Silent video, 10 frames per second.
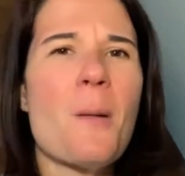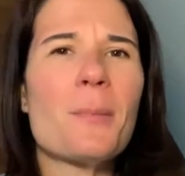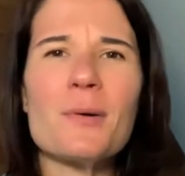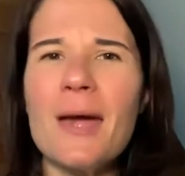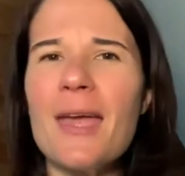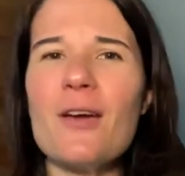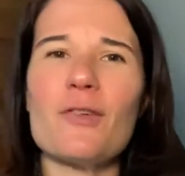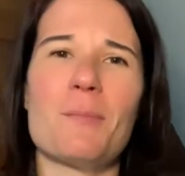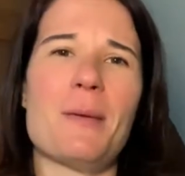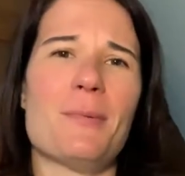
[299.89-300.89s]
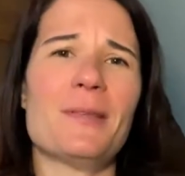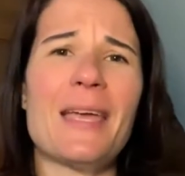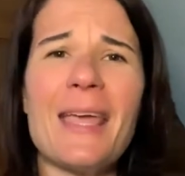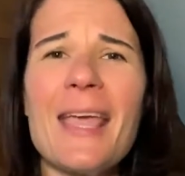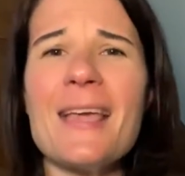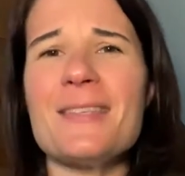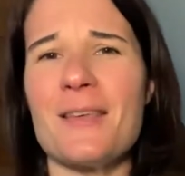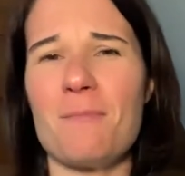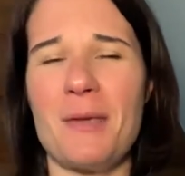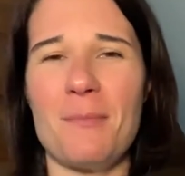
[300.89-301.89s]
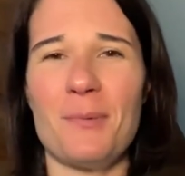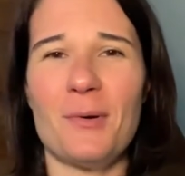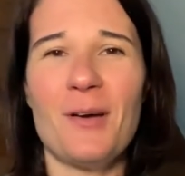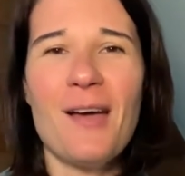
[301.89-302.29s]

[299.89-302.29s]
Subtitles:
praying over people, laying hands on people.